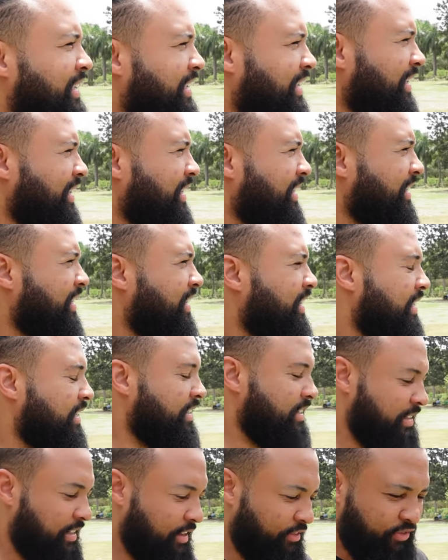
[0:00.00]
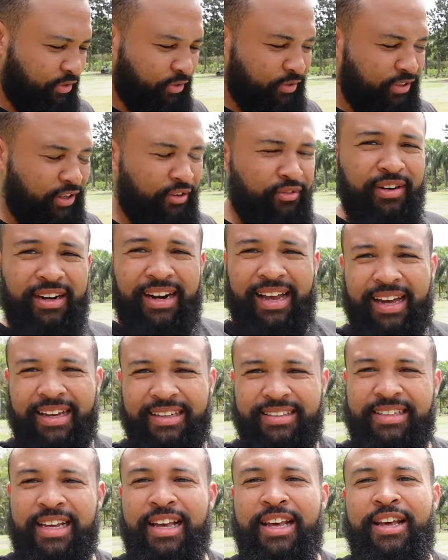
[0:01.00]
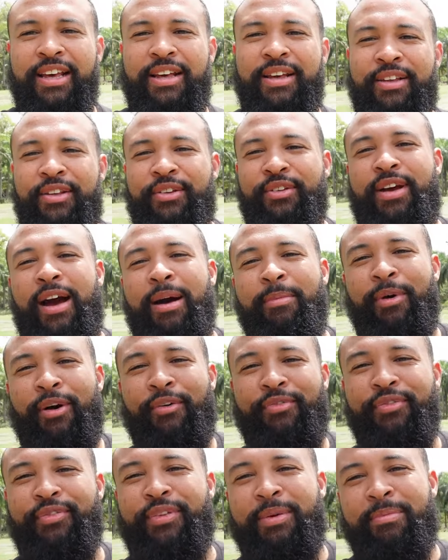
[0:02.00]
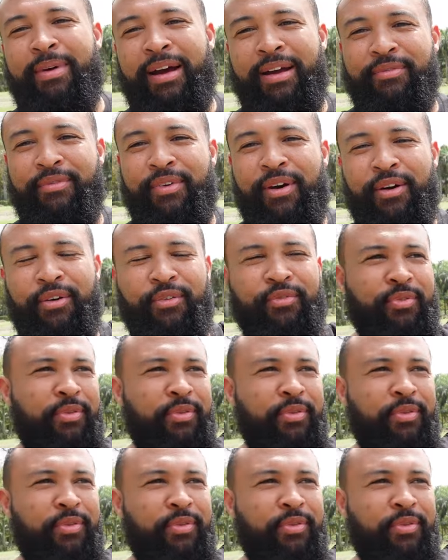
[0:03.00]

I feel so relaxed. You come off of the main road